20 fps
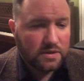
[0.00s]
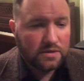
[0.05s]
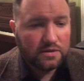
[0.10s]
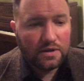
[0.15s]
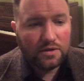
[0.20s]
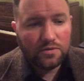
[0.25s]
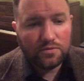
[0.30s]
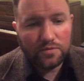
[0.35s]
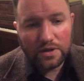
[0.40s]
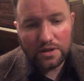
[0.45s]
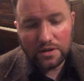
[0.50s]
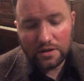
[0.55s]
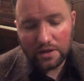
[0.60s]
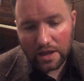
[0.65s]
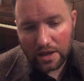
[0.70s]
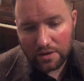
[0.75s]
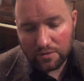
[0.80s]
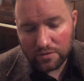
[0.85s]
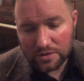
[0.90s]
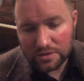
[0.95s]
and then written
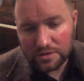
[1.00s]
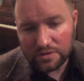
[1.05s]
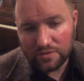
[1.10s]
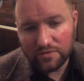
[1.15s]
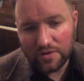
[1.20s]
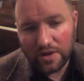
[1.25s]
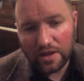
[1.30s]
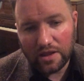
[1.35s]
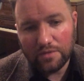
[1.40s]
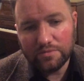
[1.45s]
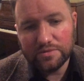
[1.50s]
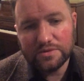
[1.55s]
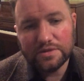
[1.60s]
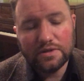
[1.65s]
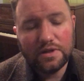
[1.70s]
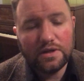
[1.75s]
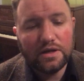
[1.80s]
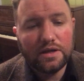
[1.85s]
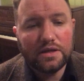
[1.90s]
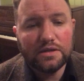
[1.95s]
language develops,
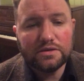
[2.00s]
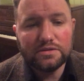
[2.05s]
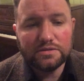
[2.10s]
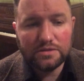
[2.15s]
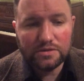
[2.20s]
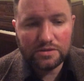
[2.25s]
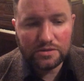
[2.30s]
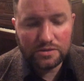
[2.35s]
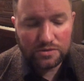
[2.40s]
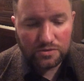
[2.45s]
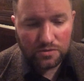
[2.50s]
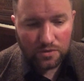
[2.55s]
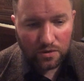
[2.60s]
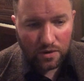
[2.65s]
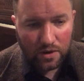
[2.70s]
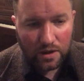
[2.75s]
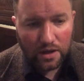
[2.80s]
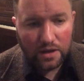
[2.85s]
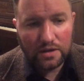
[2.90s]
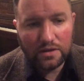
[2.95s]
and then it gets
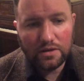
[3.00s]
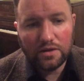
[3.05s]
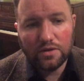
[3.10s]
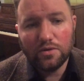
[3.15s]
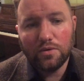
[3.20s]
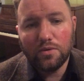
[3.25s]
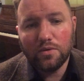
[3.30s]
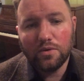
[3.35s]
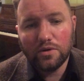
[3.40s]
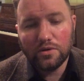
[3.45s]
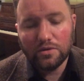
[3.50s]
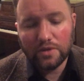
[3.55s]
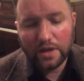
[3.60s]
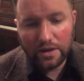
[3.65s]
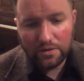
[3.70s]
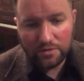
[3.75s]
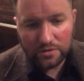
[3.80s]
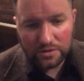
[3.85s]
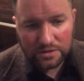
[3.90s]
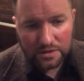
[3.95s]
destroyed, and then oral
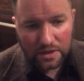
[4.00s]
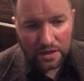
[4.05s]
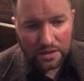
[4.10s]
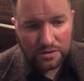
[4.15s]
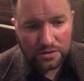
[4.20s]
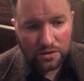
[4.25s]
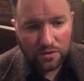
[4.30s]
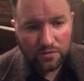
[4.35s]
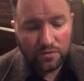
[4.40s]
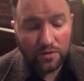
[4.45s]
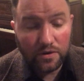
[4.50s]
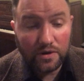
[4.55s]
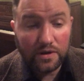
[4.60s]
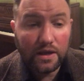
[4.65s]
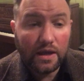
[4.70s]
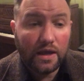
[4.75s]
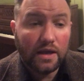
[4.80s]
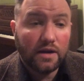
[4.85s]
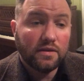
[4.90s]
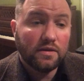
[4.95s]
language takes over
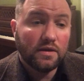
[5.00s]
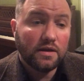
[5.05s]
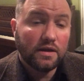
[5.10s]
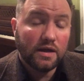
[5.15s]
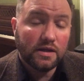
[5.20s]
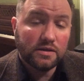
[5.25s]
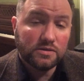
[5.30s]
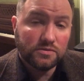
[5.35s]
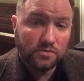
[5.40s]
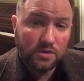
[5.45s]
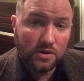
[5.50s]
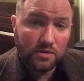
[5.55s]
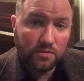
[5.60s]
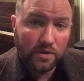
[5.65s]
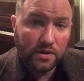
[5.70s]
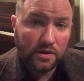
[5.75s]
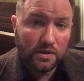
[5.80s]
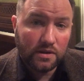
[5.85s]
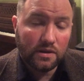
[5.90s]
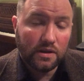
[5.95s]
again, and then it gets
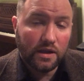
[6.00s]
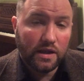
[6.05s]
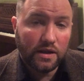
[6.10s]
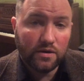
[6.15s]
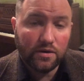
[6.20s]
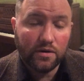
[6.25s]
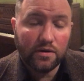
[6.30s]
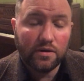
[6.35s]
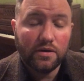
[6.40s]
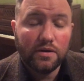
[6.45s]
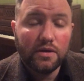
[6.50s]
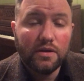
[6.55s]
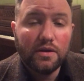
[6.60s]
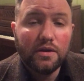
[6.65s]
rewritten later.